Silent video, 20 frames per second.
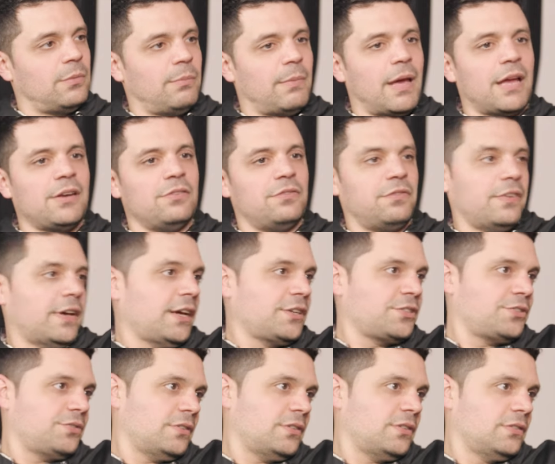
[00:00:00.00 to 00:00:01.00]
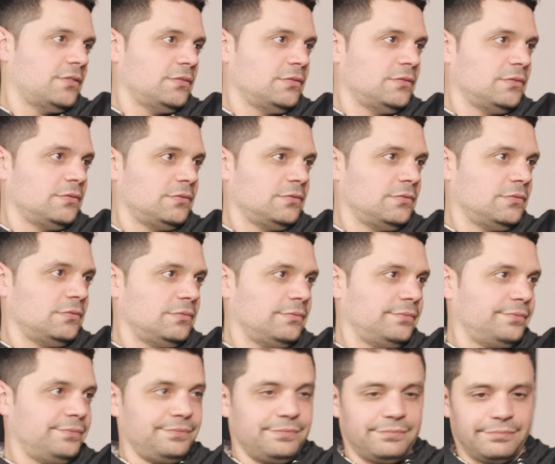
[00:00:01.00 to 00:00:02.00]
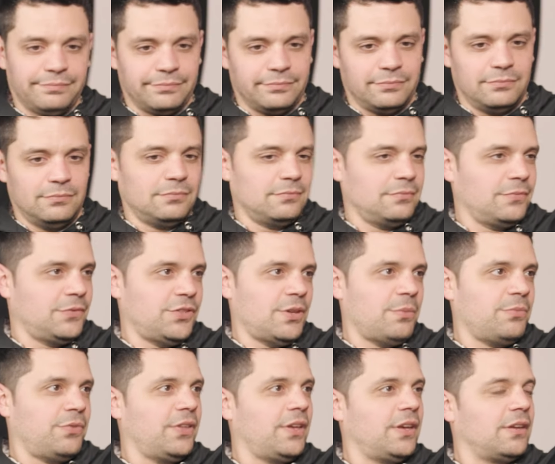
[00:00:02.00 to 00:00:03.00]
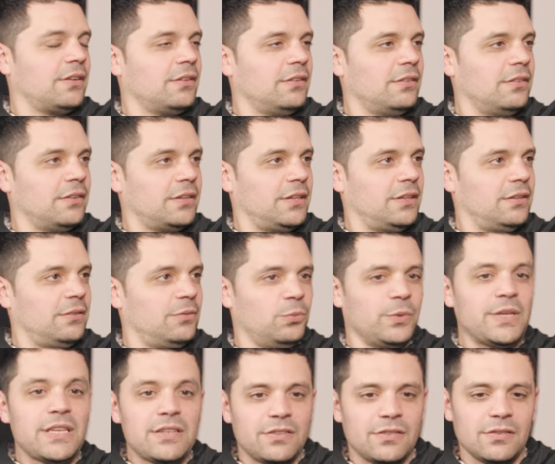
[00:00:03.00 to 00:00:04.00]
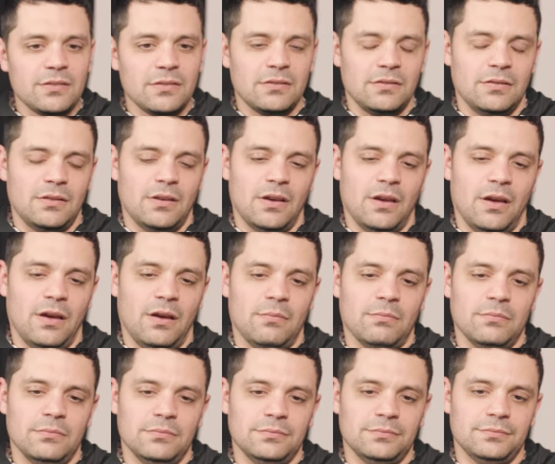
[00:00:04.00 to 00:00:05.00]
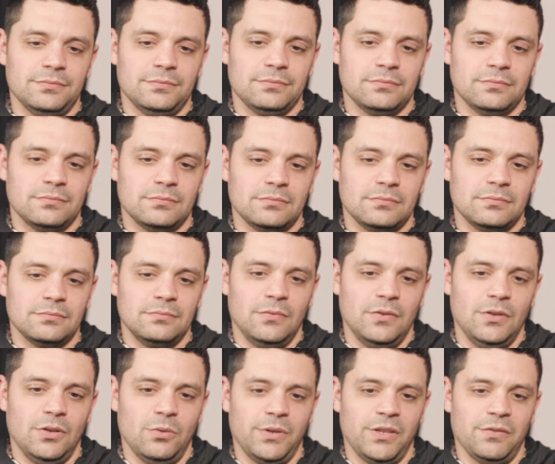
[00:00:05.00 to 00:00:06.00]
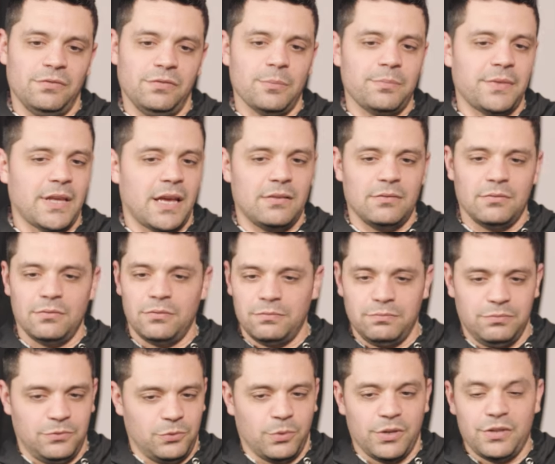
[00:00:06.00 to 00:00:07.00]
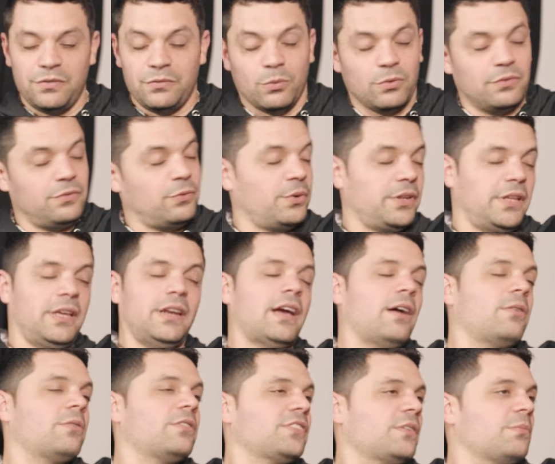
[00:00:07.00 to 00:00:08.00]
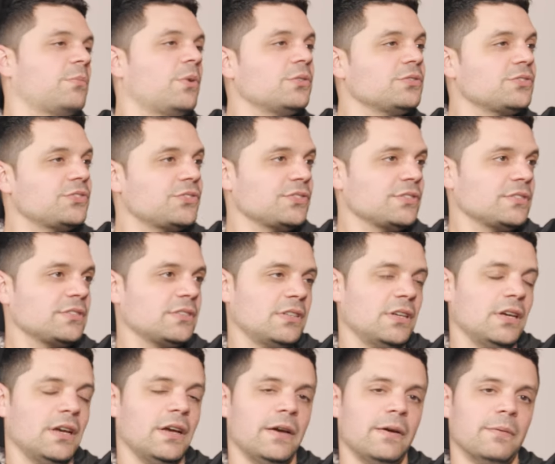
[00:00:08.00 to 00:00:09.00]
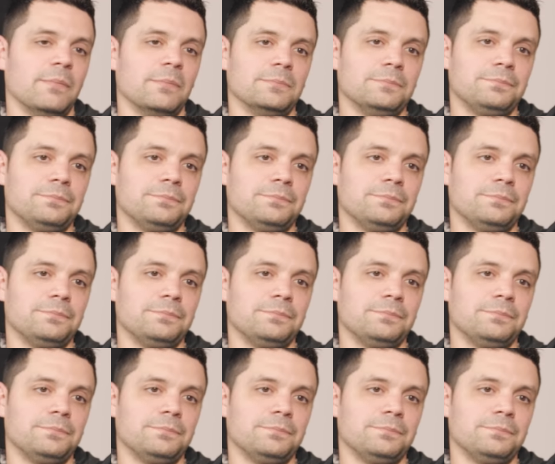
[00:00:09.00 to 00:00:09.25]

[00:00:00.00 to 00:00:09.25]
a manufacturer, same thing. You're looking yeah. at weeks. Um, you know, we could flip that in 24, 48 hours at most. Um,